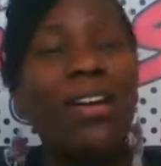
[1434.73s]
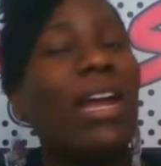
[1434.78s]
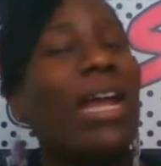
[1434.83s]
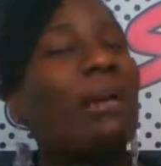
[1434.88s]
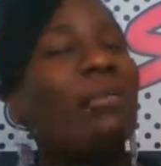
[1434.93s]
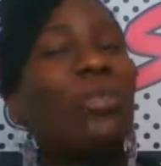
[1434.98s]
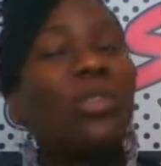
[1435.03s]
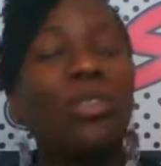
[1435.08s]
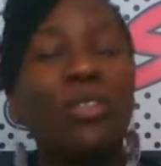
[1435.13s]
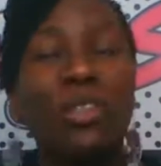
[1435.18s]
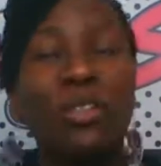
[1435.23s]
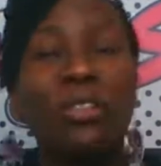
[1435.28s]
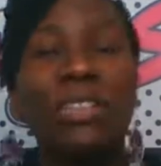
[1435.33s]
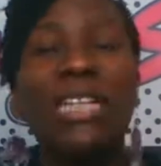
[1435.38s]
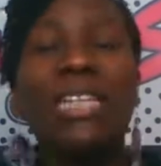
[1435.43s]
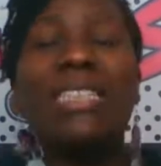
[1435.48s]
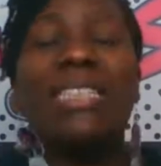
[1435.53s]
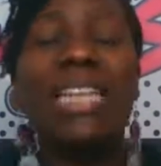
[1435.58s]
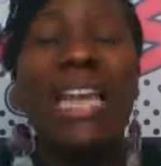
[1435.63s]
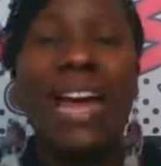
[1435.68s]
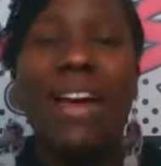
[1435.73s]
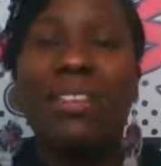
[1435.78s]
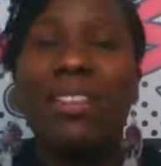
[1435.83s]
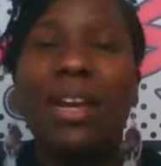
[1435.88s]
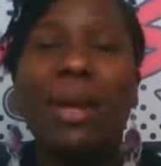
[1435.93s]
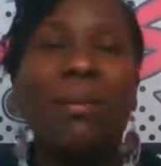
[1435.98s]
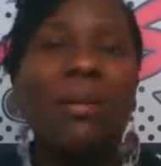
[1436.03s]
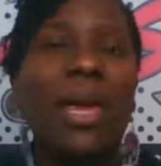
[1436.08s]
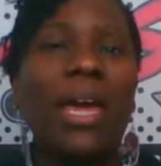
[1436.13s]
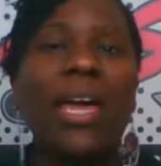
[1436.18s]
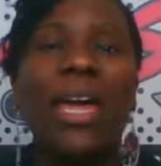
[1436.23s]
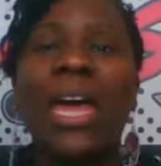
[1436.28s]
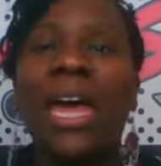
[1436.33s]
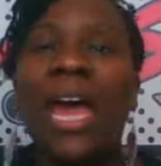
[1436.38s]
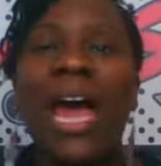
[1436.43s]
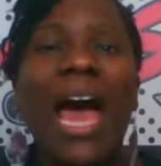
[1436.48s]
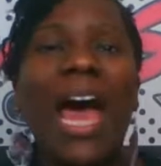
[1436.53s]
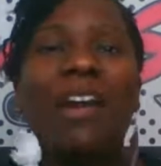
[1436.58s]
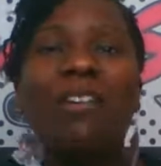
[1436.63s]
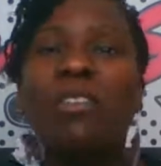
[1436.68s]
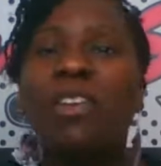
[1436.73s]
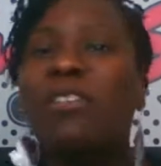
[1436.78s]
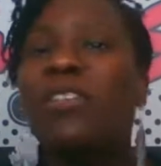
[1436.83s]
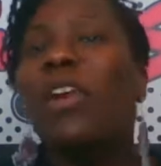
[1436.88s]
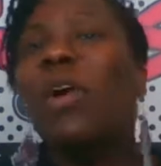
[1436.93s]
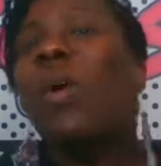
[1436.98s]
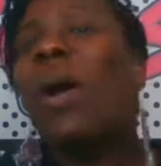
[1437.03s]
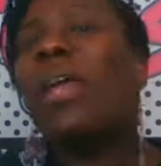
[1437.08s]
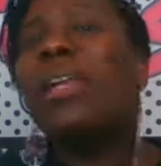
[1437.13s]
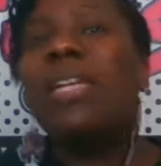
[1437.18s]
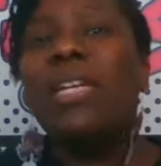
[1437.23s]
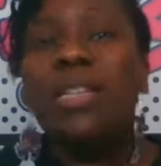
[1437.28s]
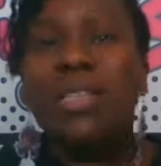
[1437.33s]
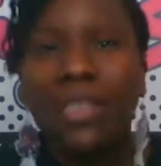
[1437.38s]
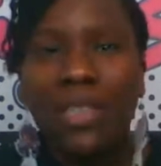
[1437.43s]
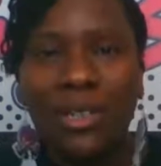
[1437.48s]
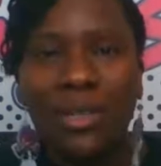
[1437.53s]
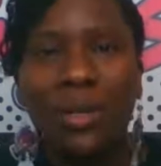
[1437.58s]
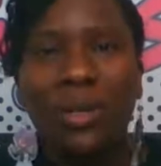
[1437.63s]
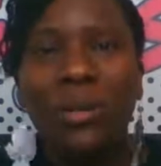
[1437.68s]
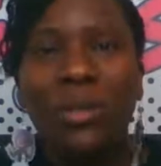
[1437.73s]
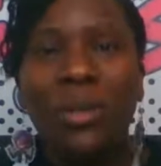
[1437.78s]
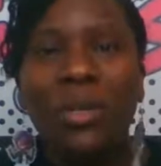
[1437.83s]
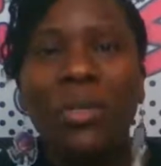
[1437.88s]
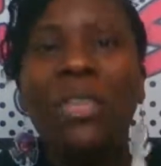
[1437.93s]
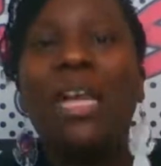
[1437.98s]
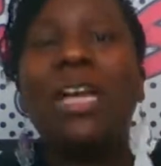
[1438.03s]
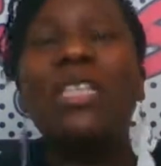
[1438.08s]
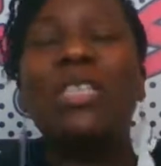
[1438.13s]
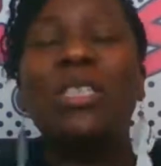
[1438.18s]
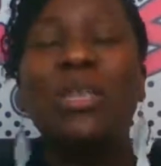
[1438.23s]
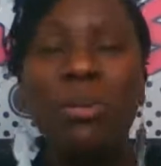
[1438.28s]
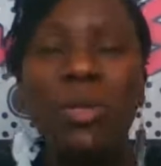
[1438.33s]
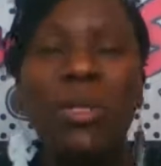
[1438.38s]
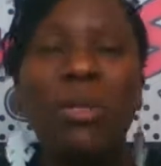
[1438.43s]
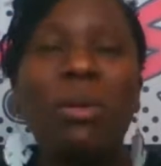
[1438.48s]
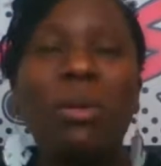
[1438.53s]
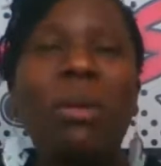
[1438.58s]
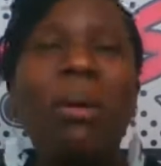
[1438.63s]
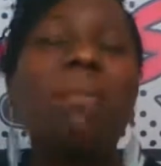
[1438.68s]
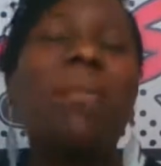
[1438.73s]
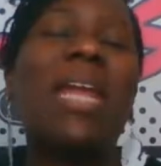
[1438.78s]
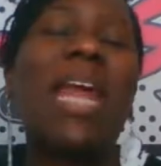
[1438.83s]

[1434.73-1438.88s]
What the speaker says: And I'm sure there are things now that I'm like, I don't even know I need to do that I should be doing.